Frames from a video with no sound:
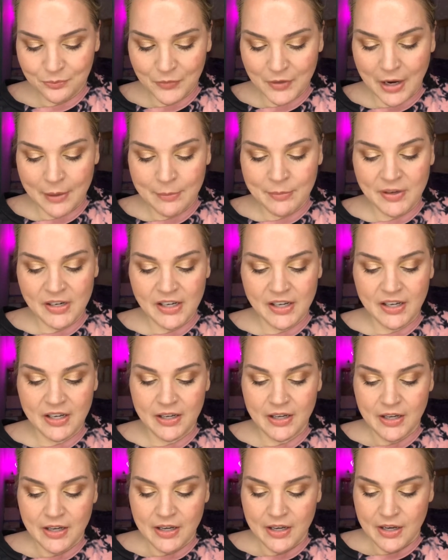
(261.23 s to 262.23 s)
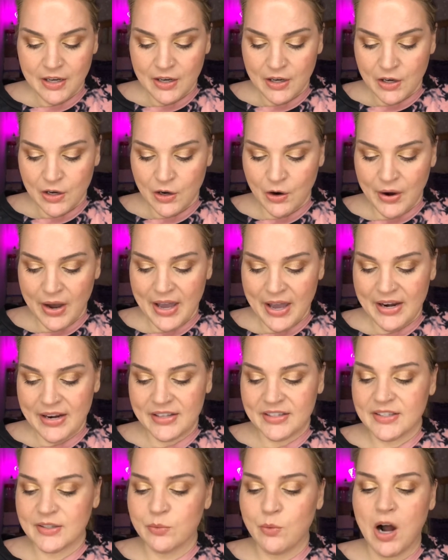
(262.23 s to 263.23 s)
I'm going to go ahead
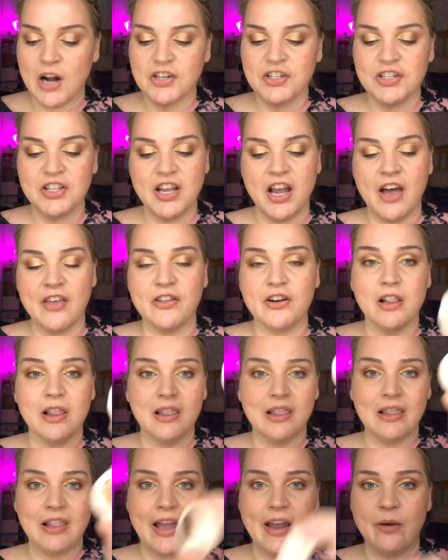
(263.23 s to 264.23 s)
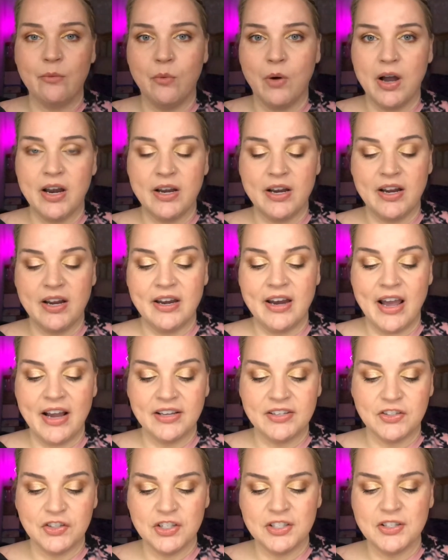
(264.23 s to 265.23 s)
and swatch the other light one
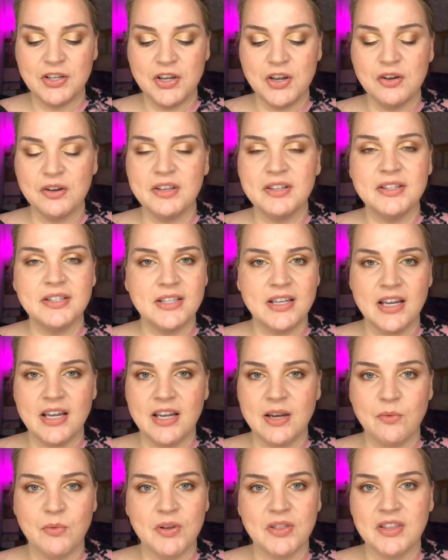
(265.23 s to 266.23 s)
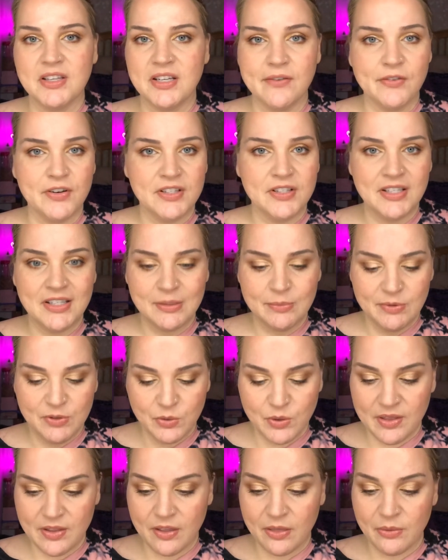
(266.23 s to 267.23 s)
next, just so you can see what the difference is
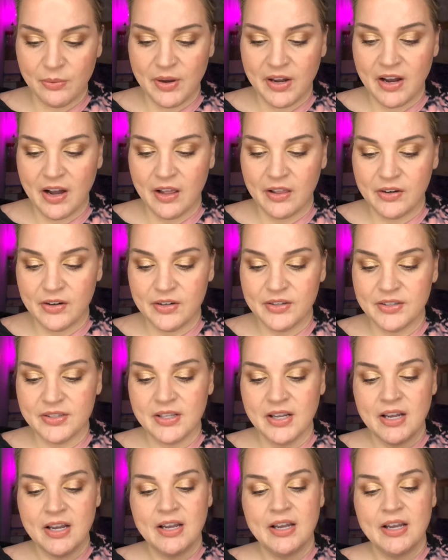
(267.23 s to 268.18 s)
between the three colors.